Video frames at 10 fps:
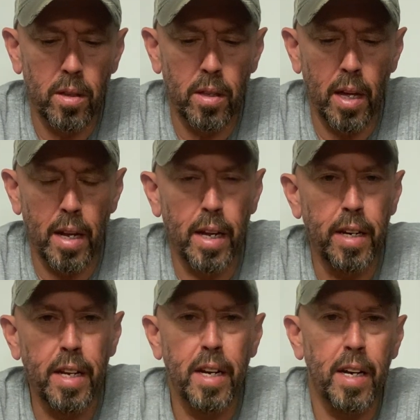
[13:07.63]
that it
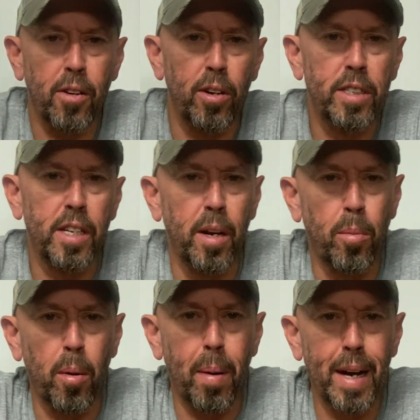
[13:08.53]
did increase the number
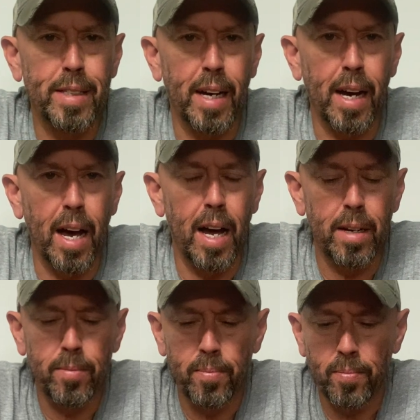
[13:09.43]
of bites I got.
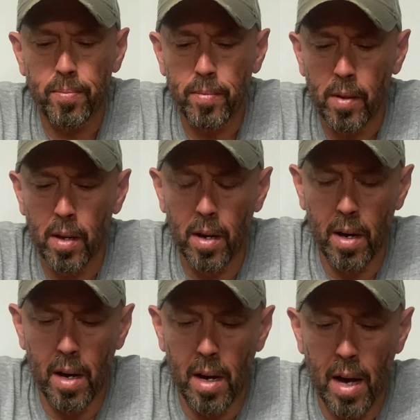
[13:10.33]

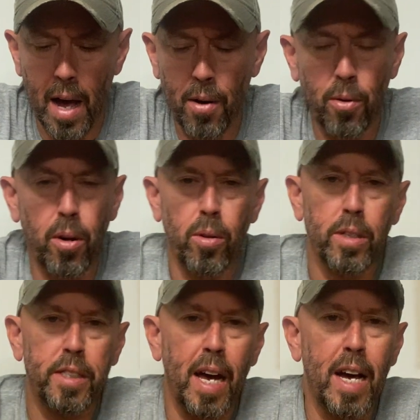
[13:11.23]
I don't know the
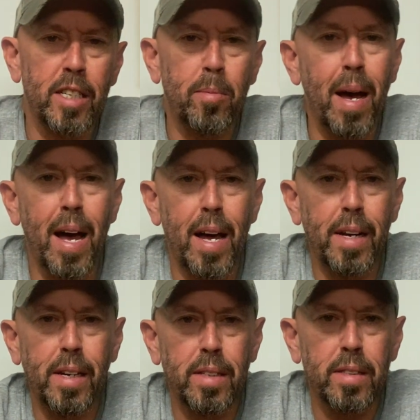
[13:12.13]
science behind
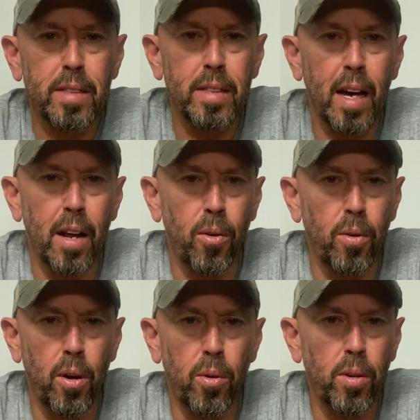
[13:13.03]
it. I don't
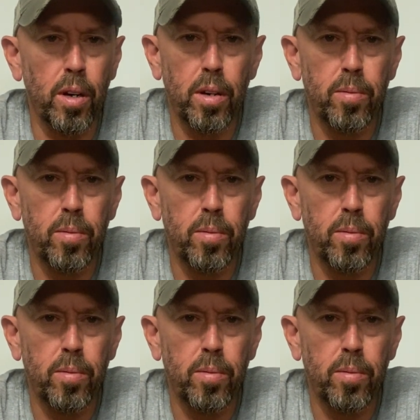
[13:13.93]
know